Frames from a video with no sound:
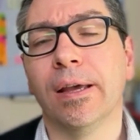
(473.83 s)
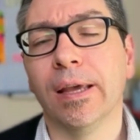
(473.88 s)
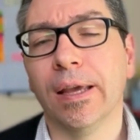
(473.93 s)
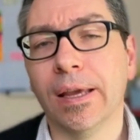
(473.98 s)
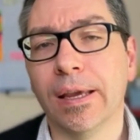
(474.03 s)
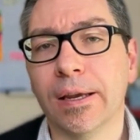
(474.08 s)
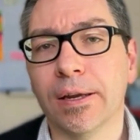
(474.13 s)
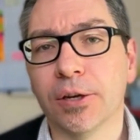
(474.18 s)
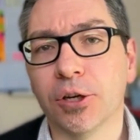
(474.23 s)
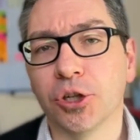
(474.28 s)

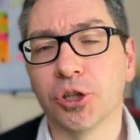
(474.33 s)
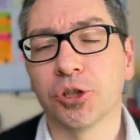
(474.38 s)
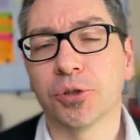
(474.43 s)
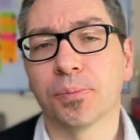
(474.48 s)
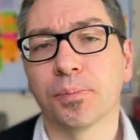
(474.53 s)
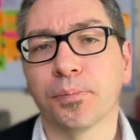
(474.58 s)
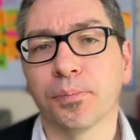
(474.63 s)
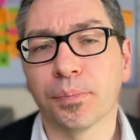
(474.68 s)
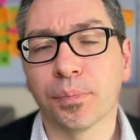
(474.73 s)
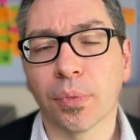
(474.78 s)

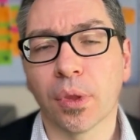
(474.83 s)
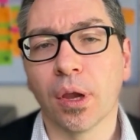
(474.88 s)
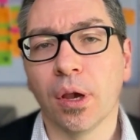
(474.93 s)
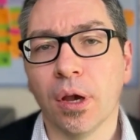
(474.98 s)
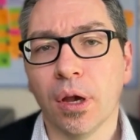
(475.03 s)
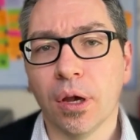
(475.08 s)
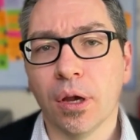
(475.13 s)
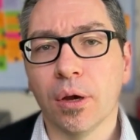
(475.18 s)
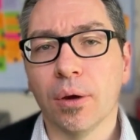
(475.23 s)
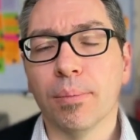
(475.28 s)
English.
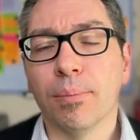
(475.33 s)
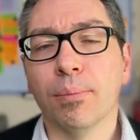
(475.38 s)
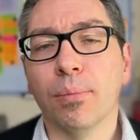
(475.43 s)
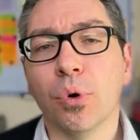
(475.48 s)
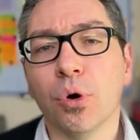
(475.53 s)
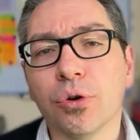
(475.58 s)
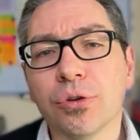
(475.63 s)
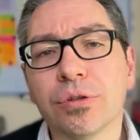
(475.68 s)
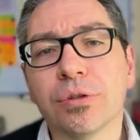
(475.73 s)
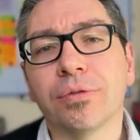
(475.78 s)

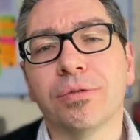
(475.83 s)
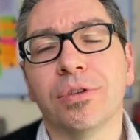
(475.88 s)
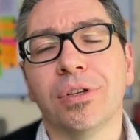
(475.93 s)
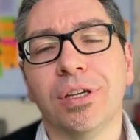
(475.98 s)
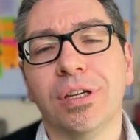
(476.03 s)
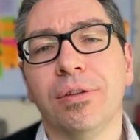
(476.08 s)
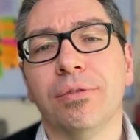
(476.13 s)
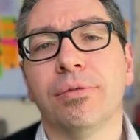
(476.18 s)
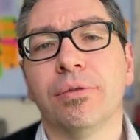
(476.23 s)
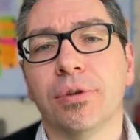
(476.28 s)
Most of the
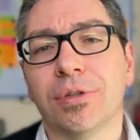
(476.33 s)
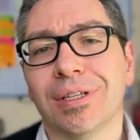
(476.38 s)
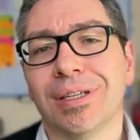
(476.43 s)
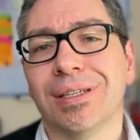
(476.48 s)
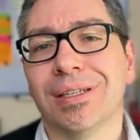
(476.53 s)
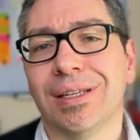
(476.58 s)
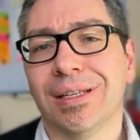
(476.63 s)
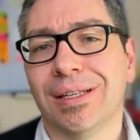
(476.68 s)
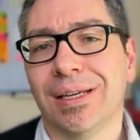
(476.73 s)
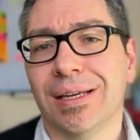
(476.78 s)

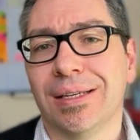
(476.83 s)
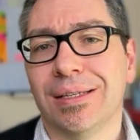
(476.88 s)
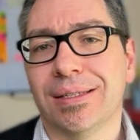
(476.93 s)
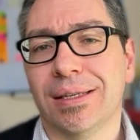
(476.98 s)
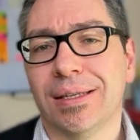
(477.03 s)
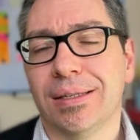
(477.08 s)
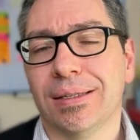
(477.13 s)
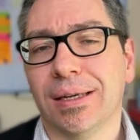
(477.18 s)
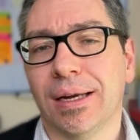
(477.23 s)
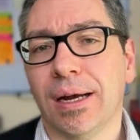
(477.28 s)
invoices that I
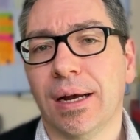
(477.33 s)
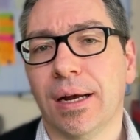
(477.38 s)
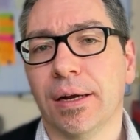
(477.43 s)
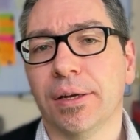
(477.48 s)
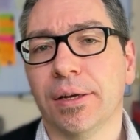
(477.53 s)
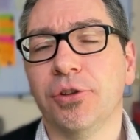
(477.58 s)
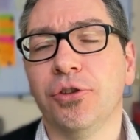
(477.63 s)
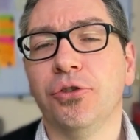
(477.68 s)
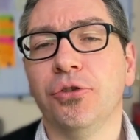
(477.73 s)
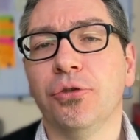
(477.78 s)
send
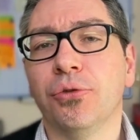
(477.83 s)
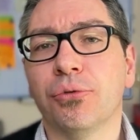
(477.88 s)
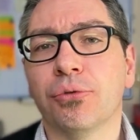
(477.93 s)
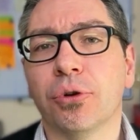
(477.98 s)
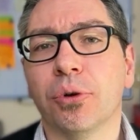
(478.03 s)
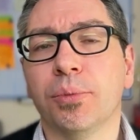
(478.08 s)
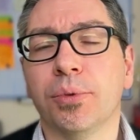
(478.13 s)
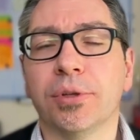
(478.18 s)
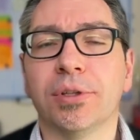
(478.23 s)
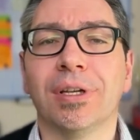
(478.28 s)
are in
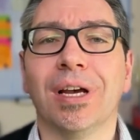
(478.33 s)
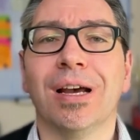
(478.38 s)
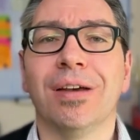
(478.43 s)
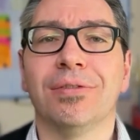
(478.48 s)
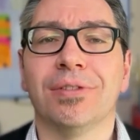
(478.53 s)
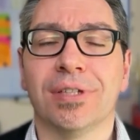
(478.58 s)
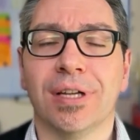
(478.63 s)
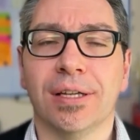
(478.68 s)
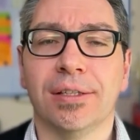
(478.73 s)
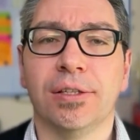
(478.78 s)
euro, but
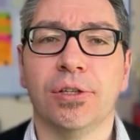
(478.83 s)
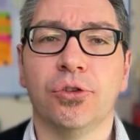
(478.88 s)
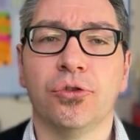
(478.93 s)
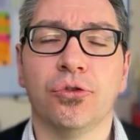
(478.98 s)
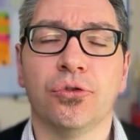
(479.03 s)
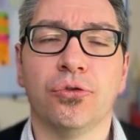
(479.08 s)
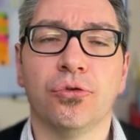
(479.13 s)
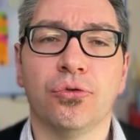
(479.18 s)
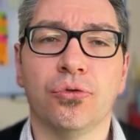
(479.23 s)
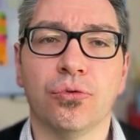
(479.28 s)
I've started
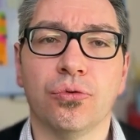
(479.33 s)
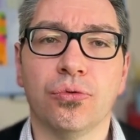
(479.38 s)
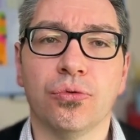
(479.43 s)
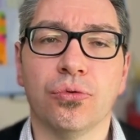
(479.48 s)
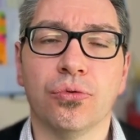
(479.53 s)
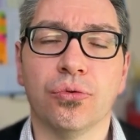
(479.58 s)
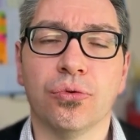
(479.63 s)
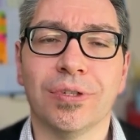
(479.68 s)
to